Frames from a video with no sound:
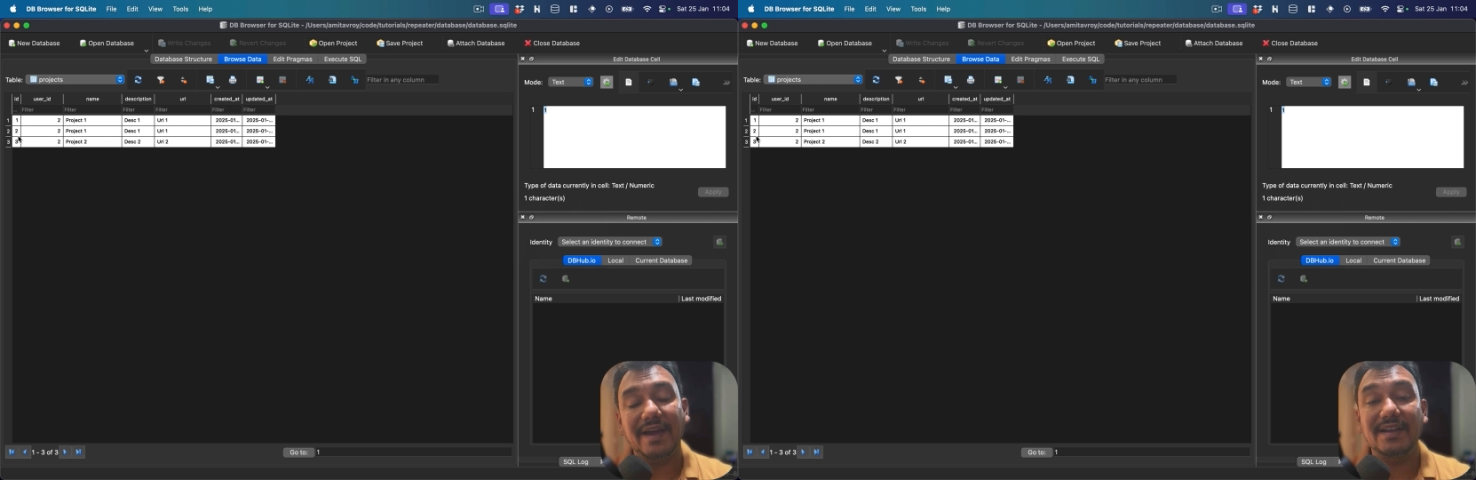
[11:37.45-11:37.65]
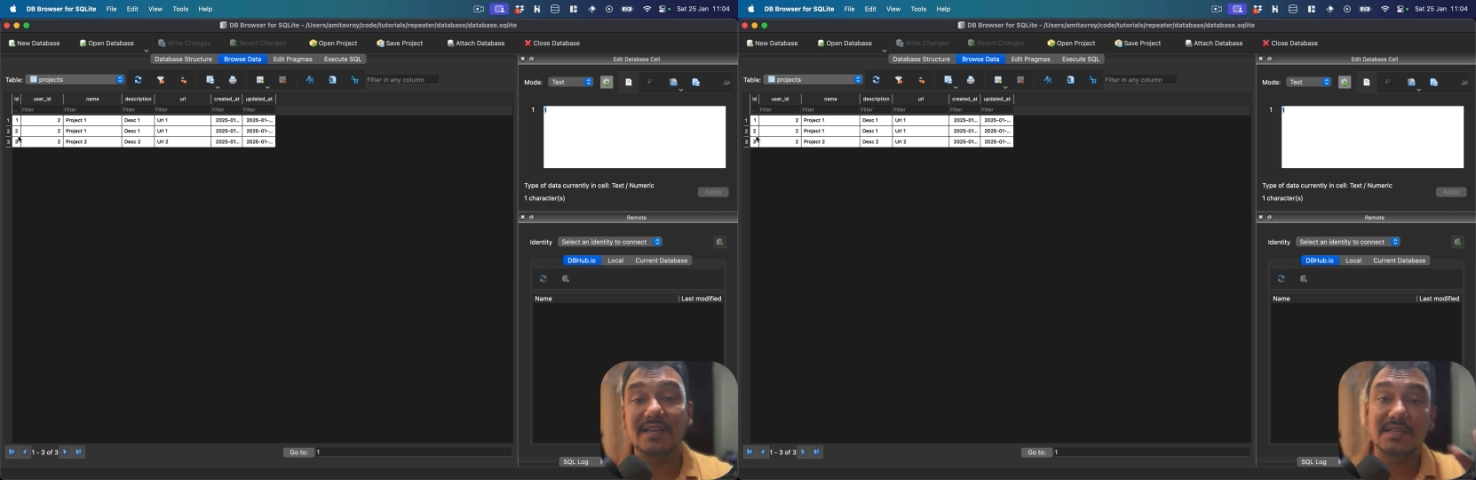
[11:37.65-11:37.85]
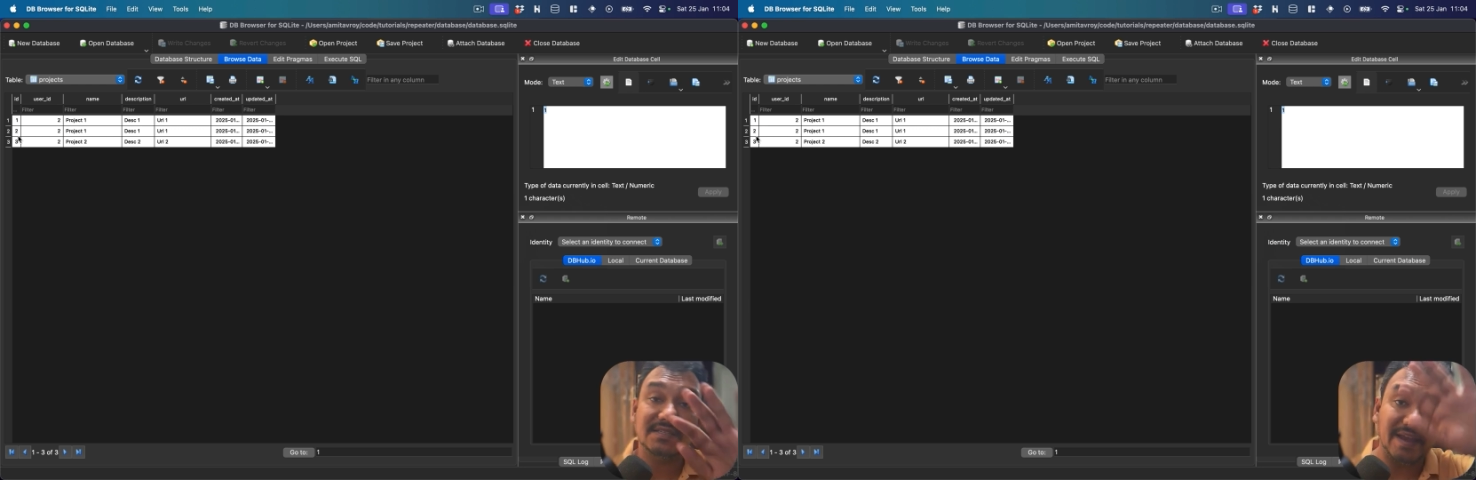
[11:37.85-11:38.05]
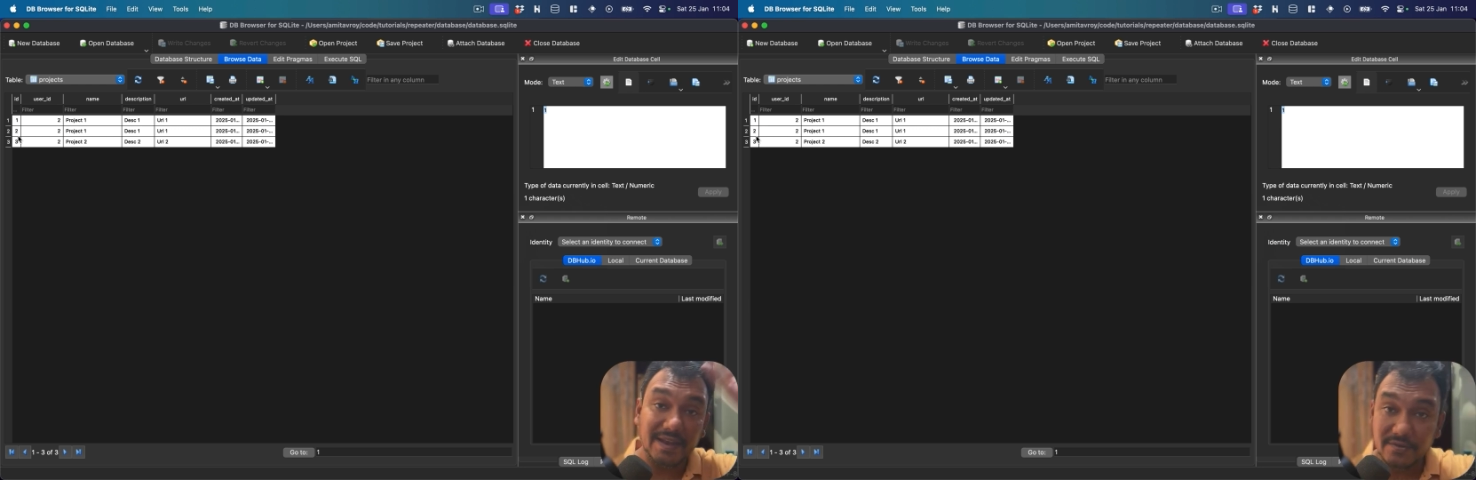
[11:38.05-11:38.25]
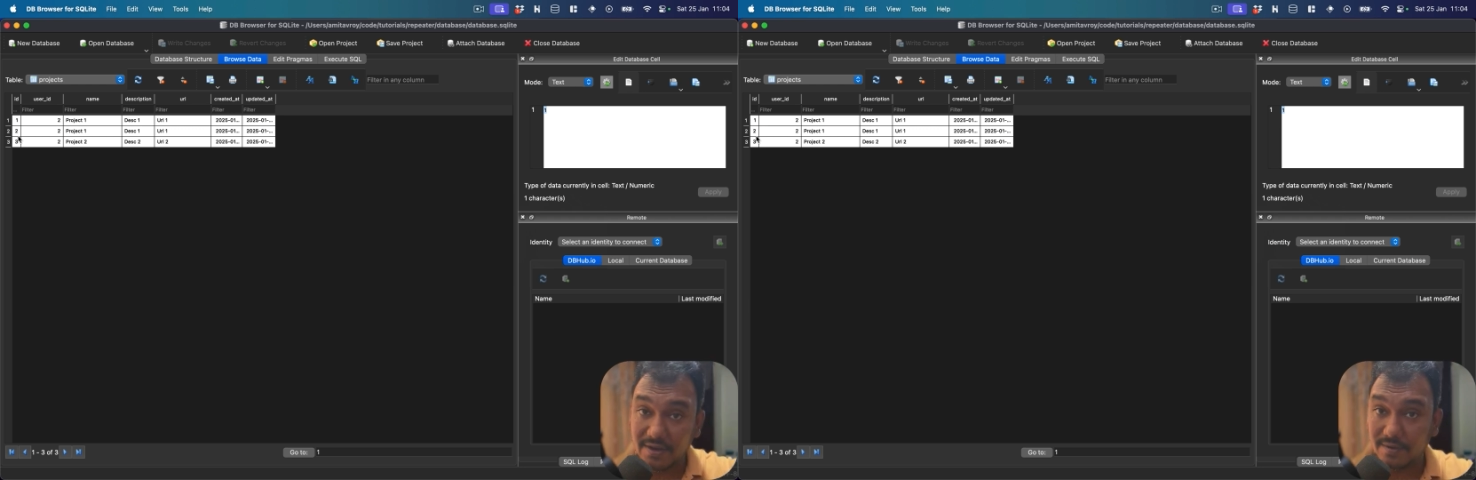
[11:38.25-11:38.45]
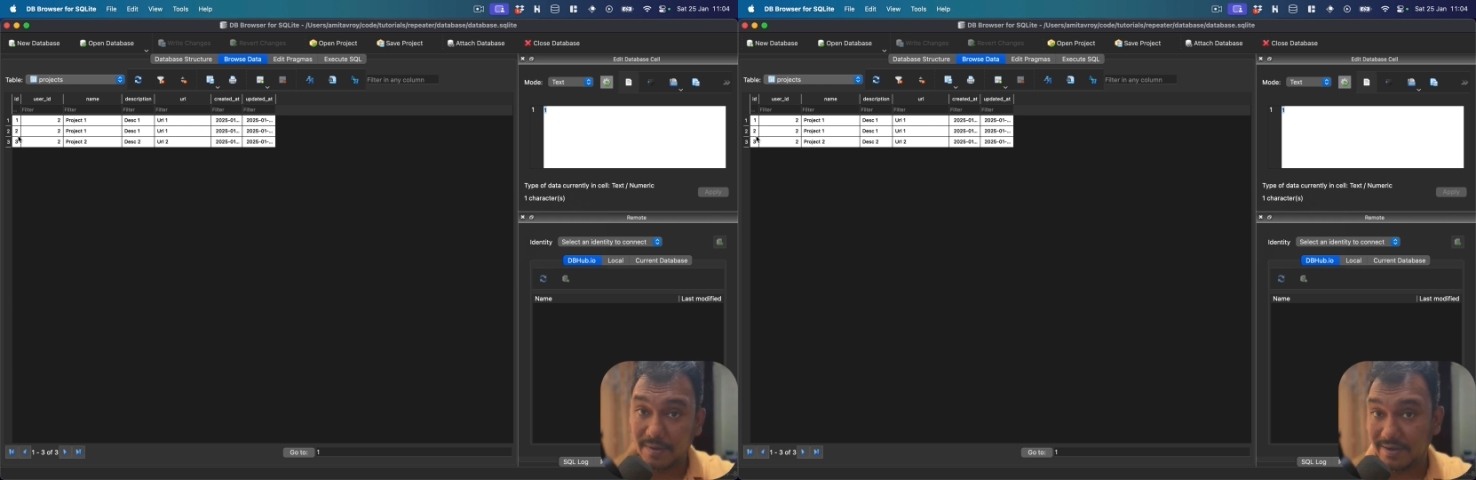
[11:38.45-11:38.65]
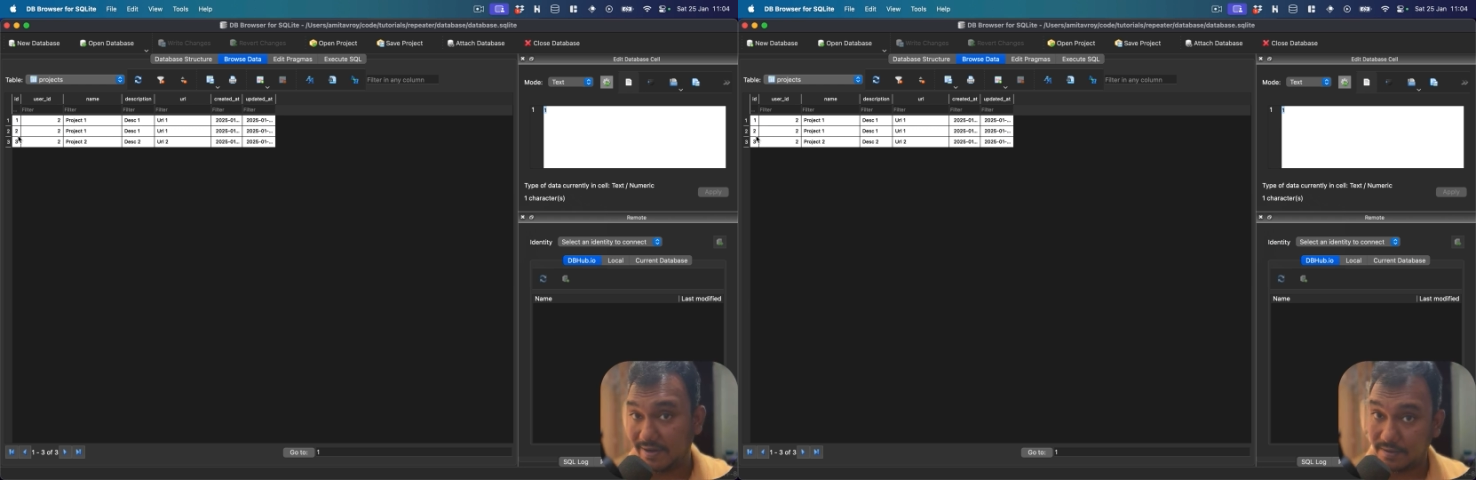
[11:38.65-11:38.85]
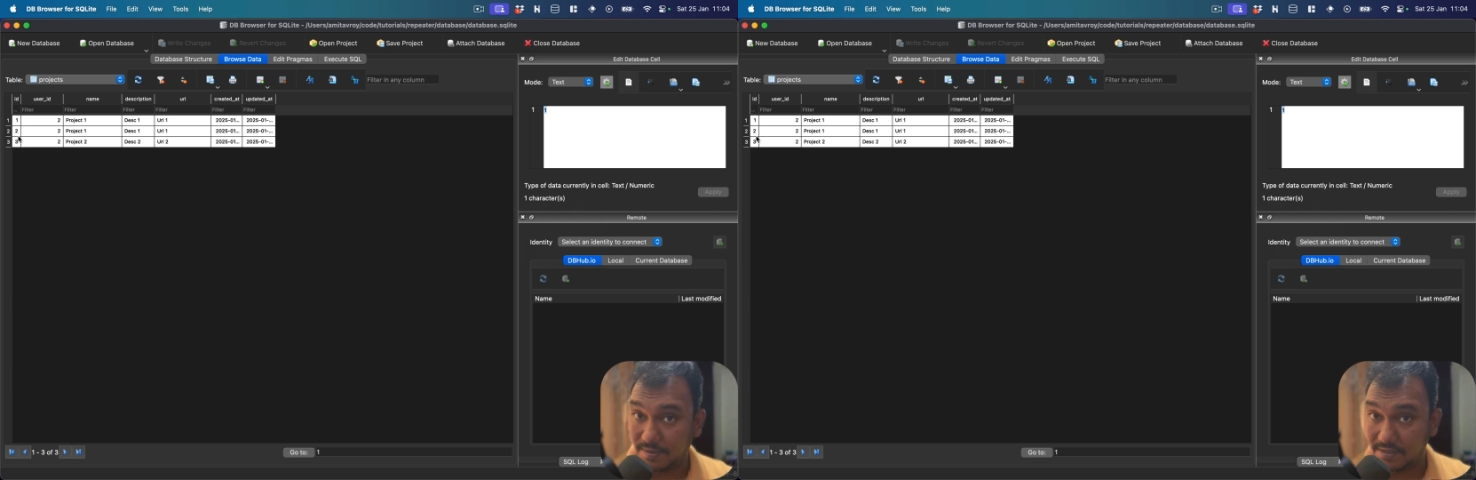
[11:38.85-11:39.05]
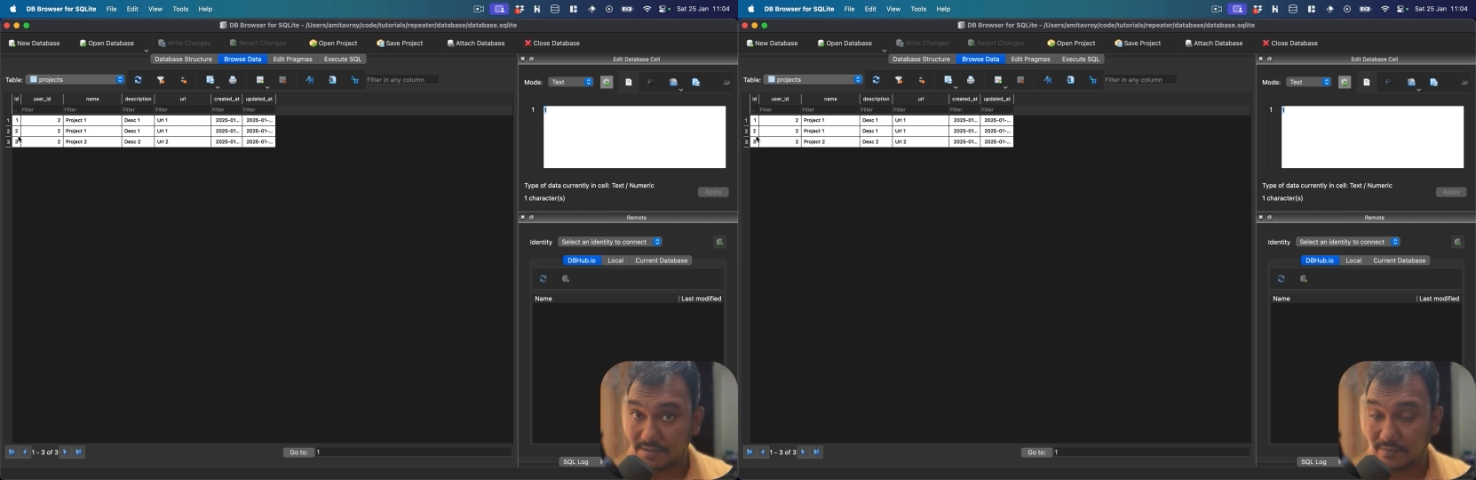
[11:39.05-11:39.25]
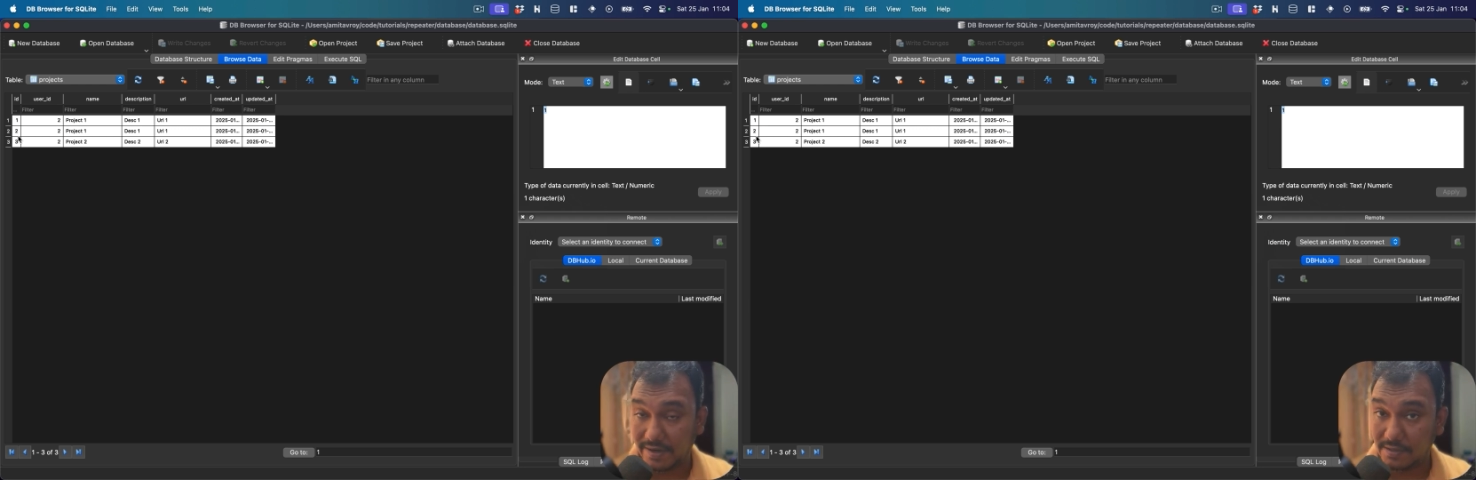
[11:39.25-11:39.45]
IDs anywhere in my
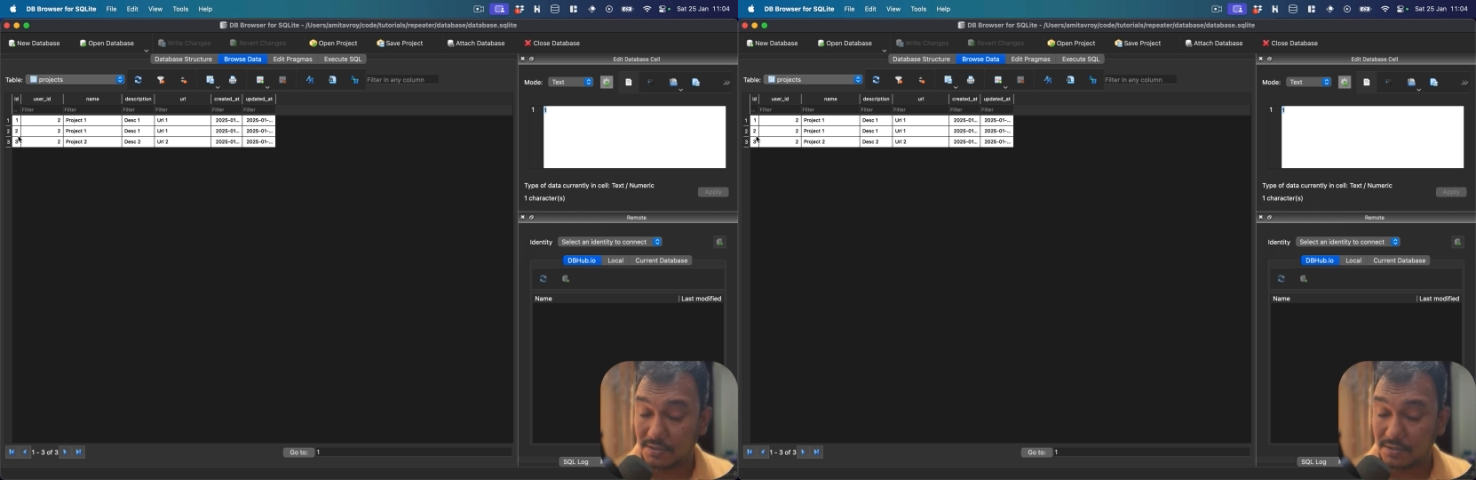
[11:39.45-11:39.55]
database, right?